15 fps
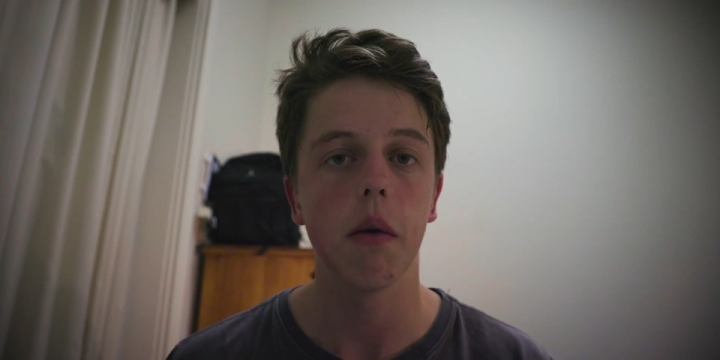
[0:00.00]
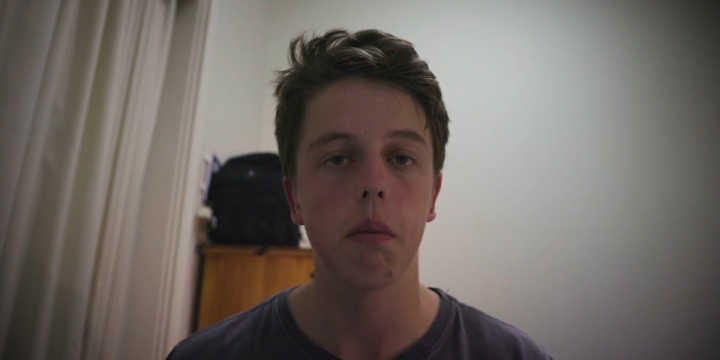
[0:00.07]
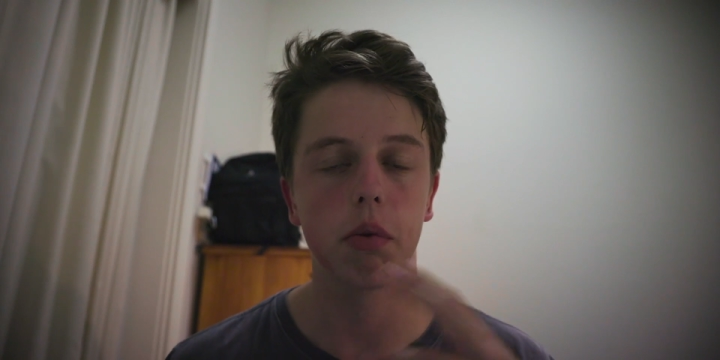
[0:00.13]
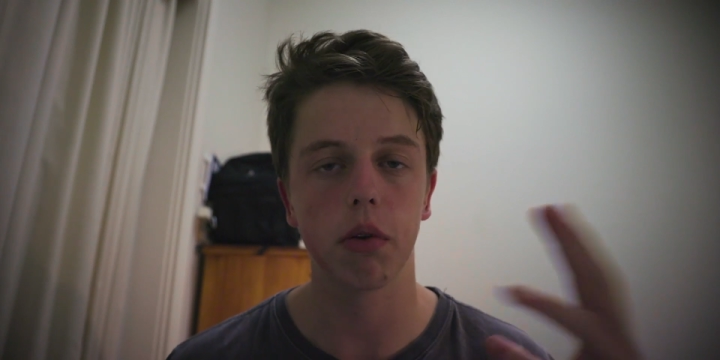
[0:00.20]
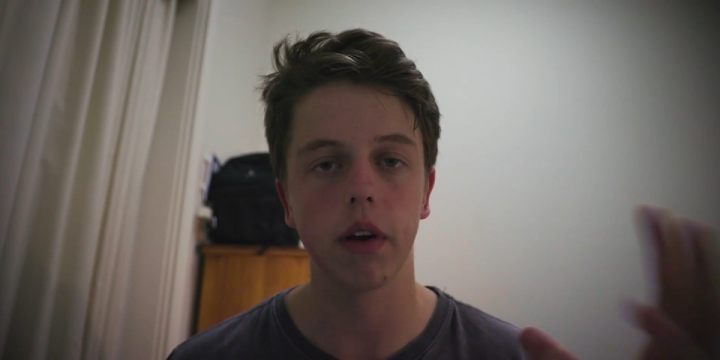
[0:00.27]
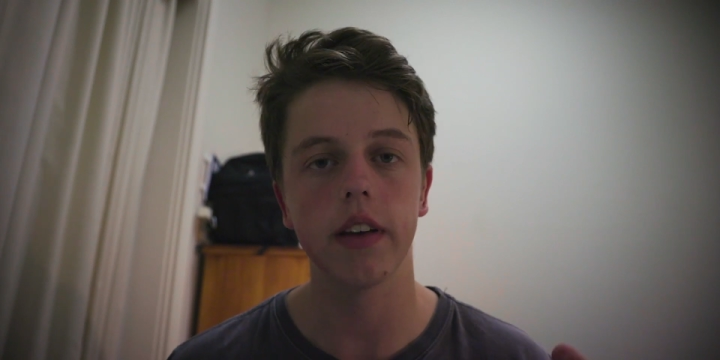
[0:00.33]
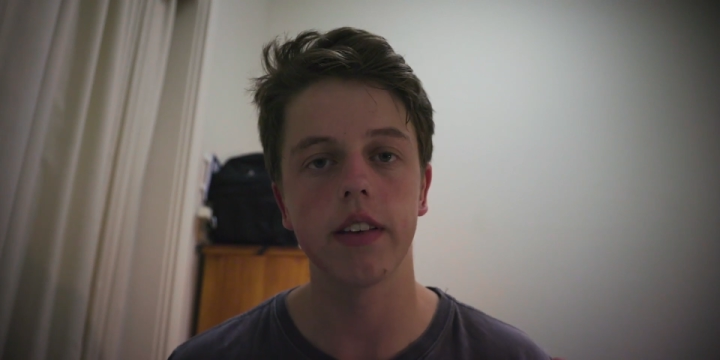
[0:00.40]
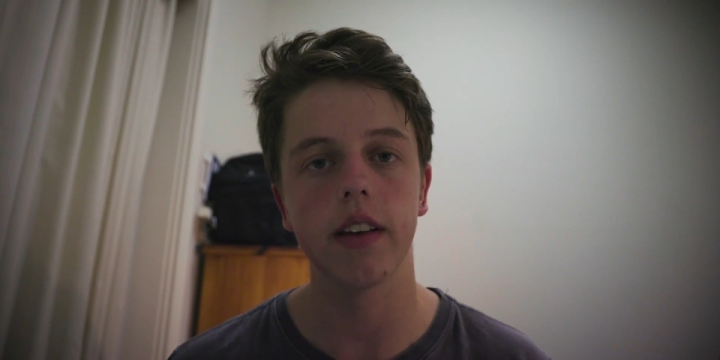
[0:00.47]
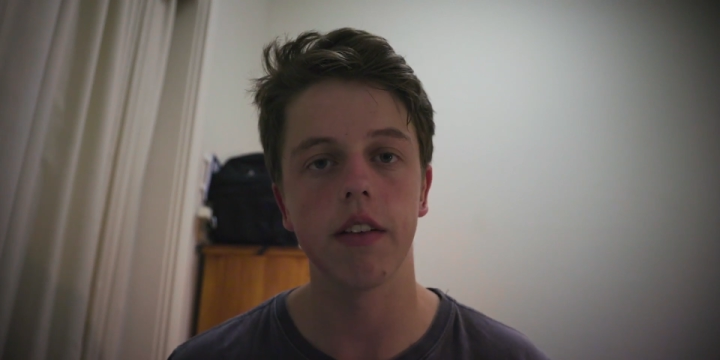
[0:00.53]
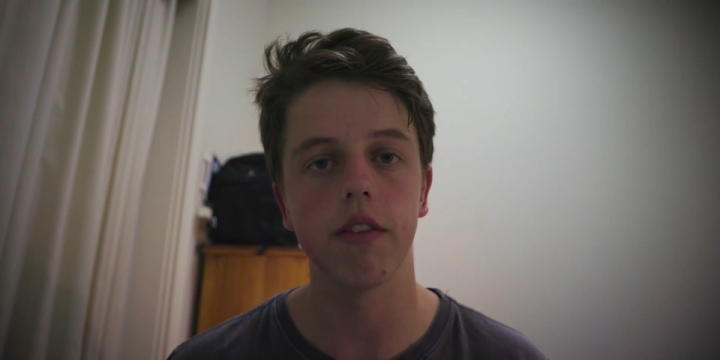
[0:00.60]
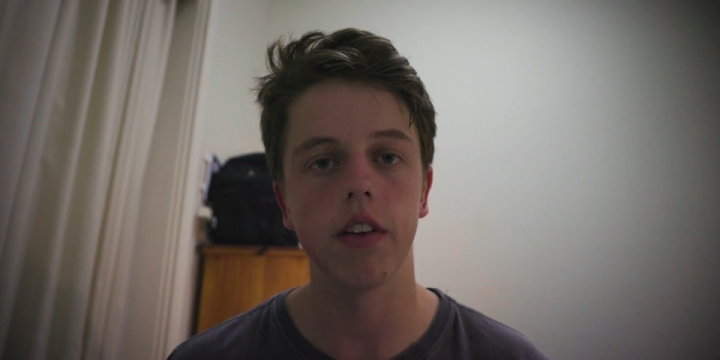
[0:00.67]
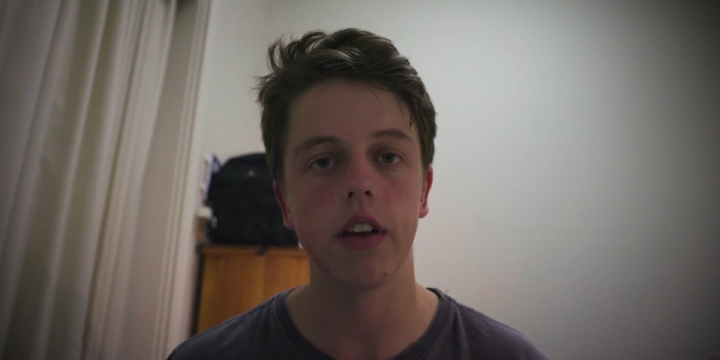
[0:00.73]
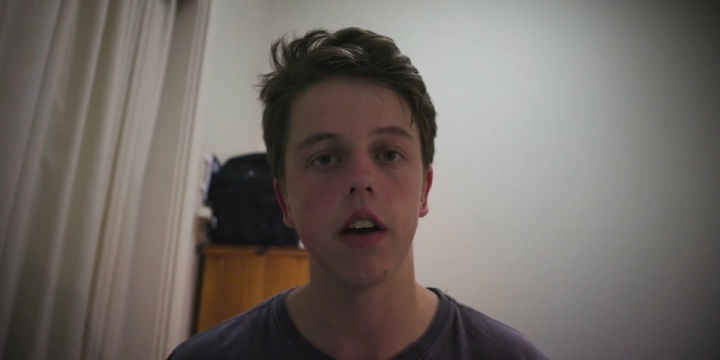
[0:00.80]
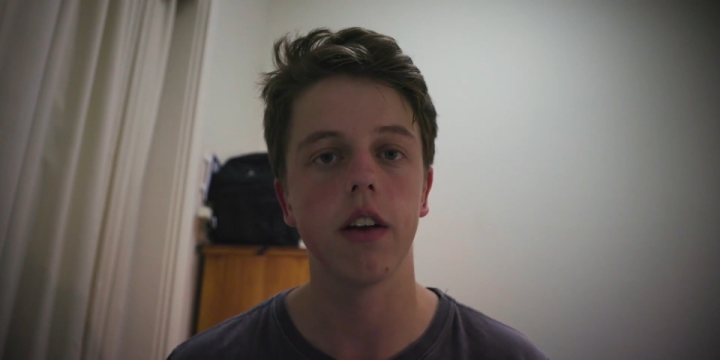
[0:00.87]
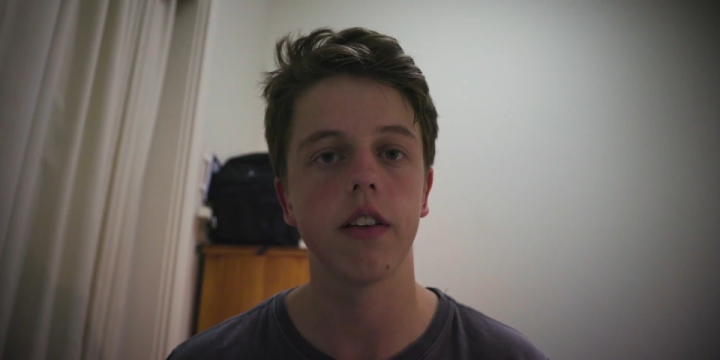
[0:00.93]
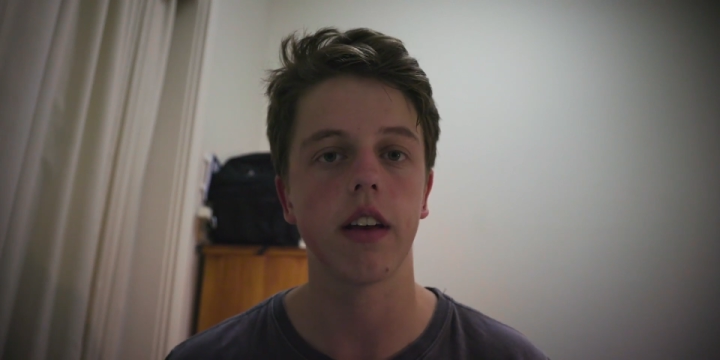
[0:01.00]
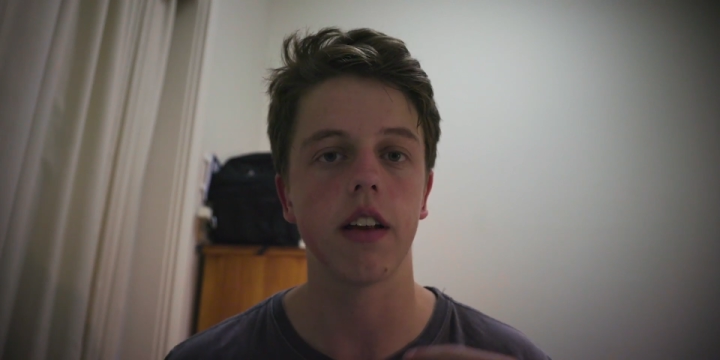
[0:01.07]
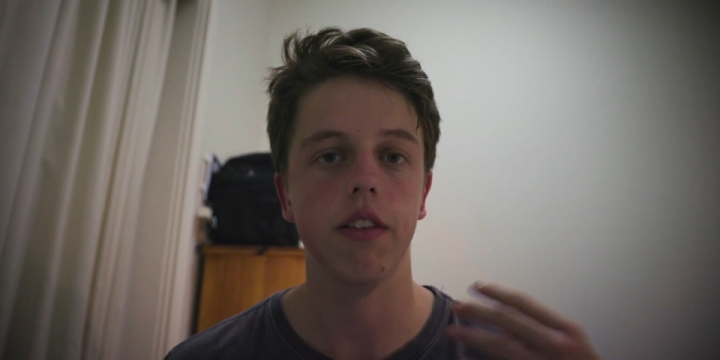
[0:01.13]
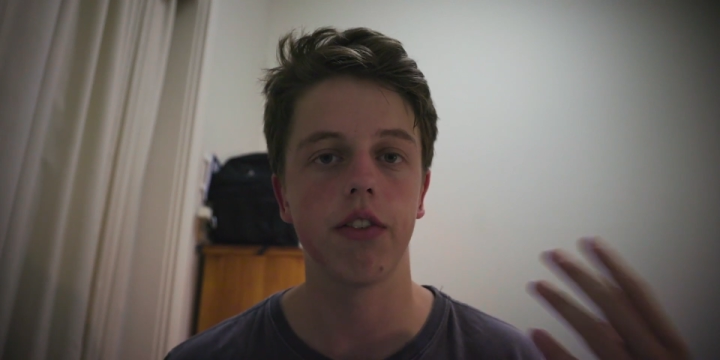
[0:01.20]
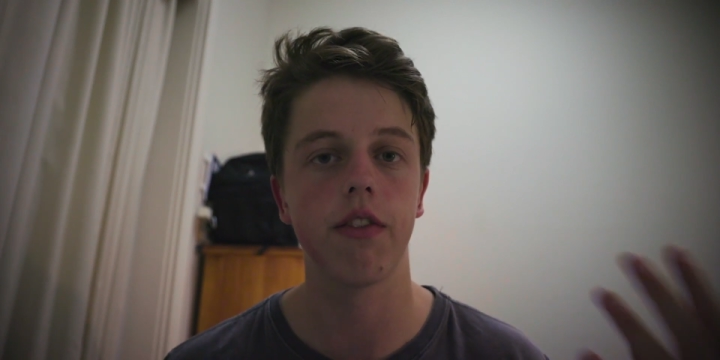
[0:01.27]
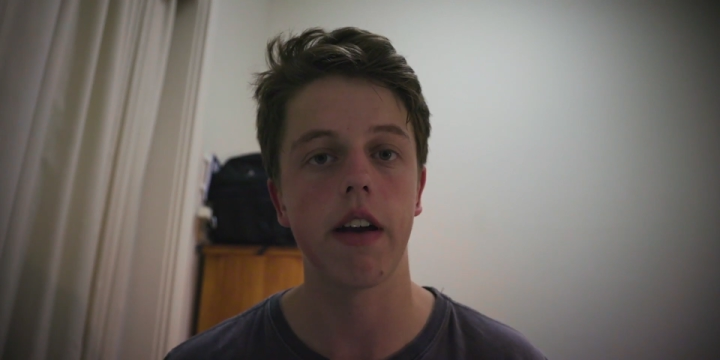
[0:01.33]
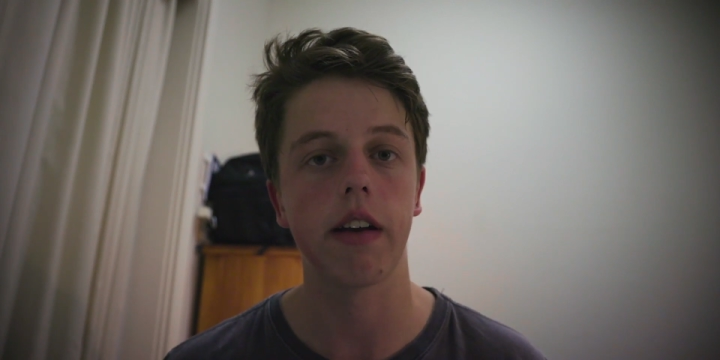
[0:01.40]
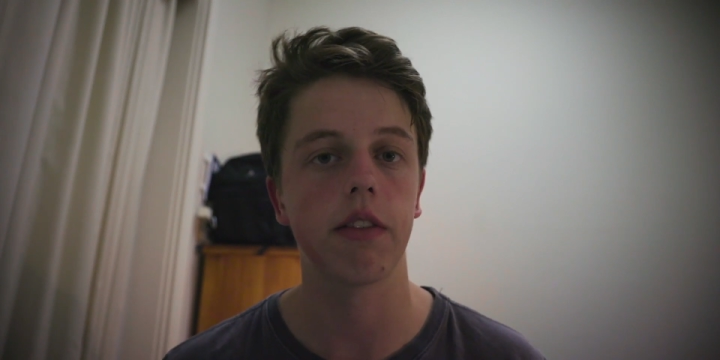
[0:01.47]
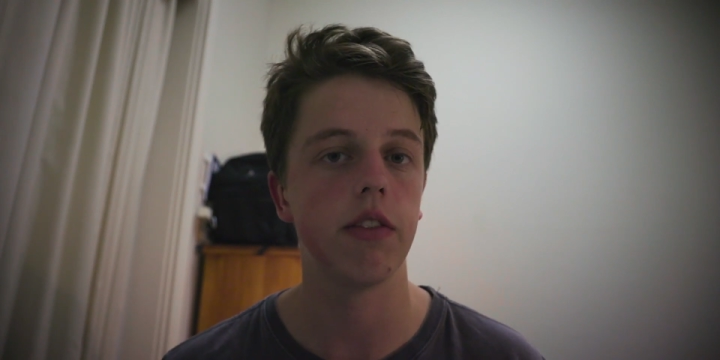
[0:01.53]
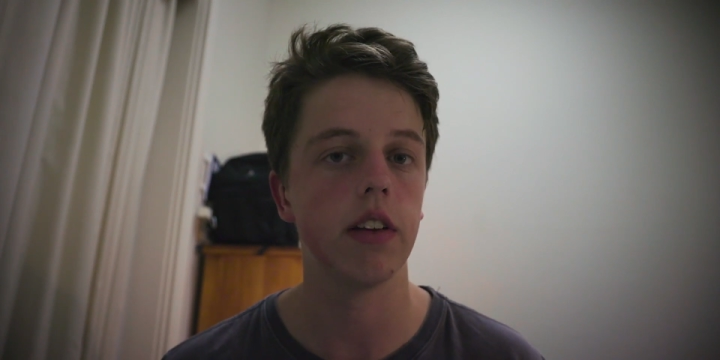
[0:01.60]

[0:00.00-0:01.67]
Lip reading: preset videos and effect